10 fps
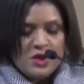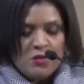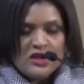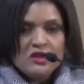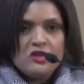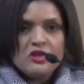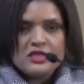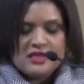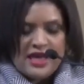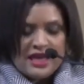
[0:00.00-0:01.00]
what it
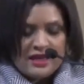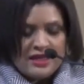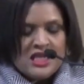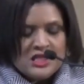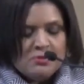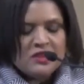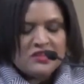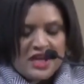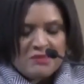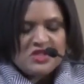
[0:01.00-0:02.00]
looks like to
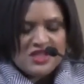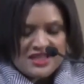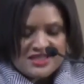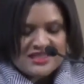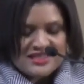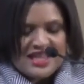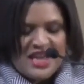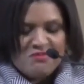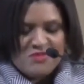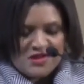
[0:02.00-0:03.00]
proclaim justice
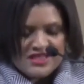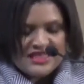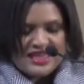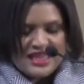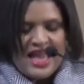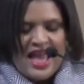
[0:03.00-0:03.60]
and mercy